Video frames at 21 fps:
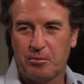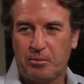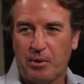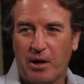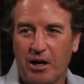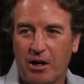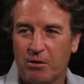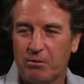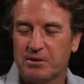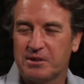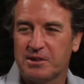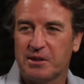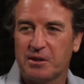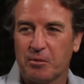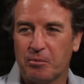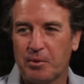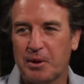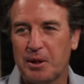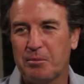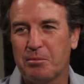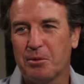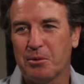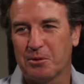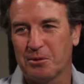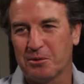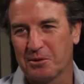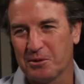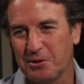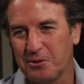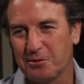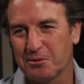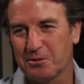I always say the people who are
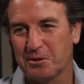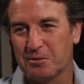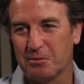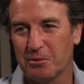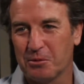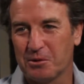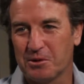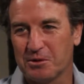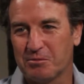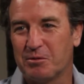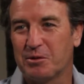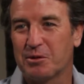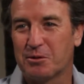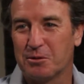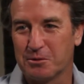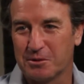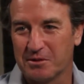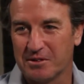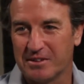usually more difficult than